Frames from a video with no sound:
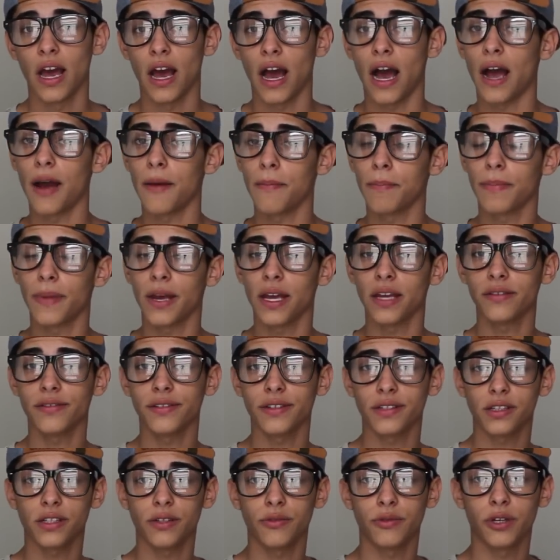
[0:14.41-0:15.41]
I'm
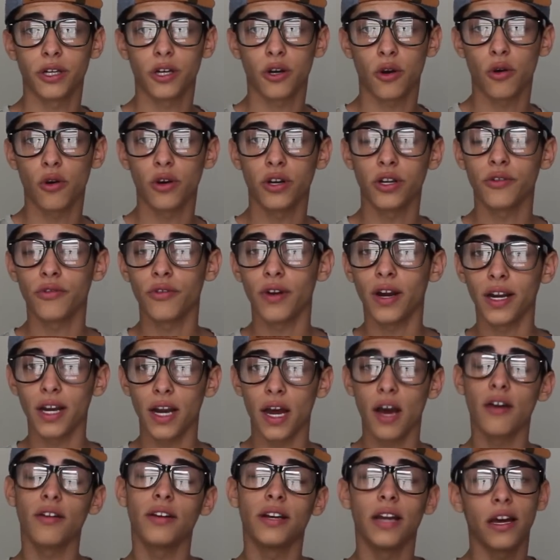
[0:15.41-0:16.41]
basically recording right
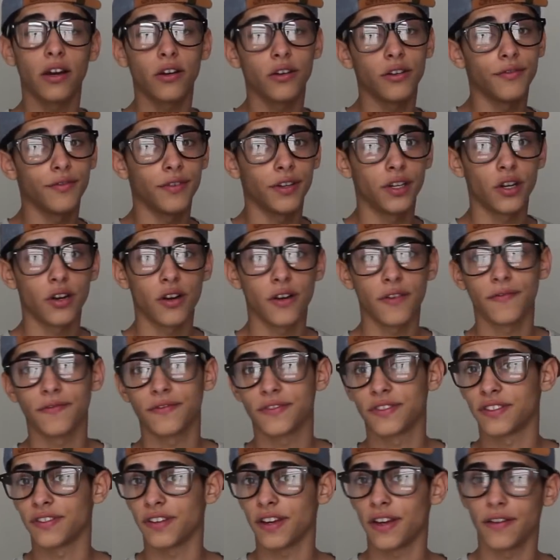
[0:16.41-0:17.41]
now and I don't even know
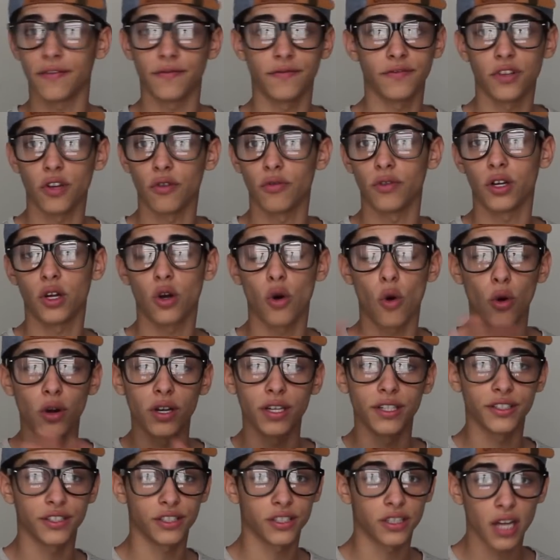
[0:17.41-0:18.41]
if the
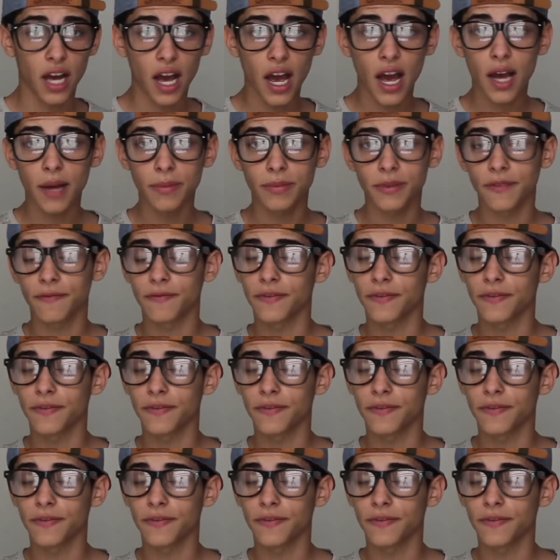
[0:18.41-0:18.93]
recording stopped,